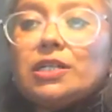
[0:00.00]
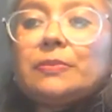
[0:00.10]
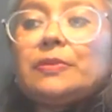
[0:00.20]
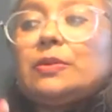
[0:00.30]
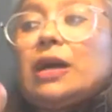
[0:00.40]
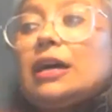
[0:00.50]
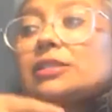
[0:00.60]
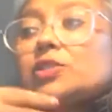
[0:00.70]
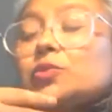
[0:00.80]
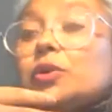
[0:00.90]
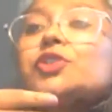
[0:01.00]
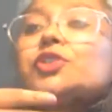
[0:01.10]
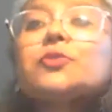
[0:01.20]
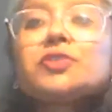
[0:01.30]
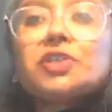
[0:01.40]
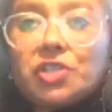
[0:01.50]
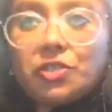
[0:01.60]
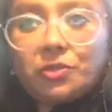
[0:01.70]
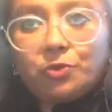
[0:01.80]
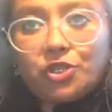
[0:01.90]
people ask you, what is your position
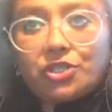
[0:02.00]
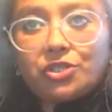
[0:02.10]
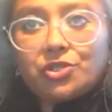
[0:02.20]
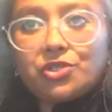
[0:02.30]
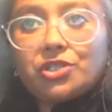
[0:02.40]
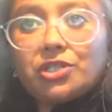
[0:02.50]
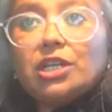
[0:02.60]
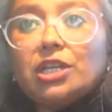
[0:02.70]
on prostitution?